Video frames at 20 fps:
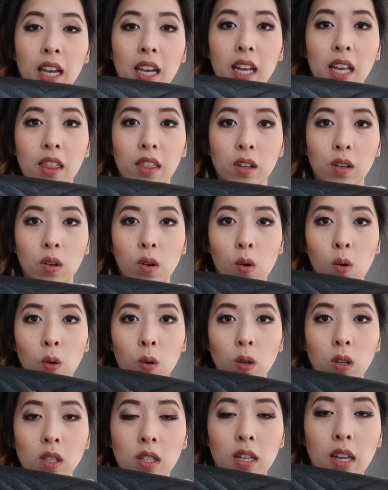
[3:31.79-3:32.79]
in the
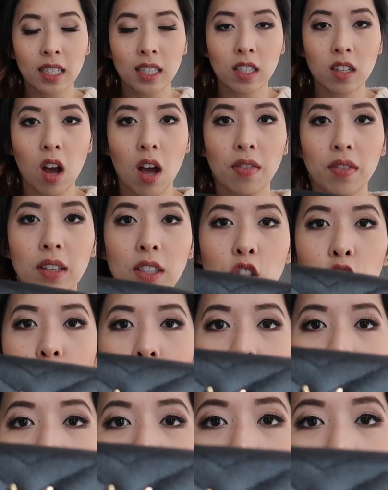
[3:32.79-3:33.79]
gold, and it's got this
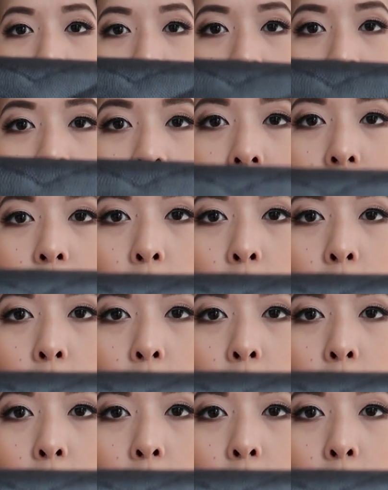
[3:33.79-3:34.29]
chevron detail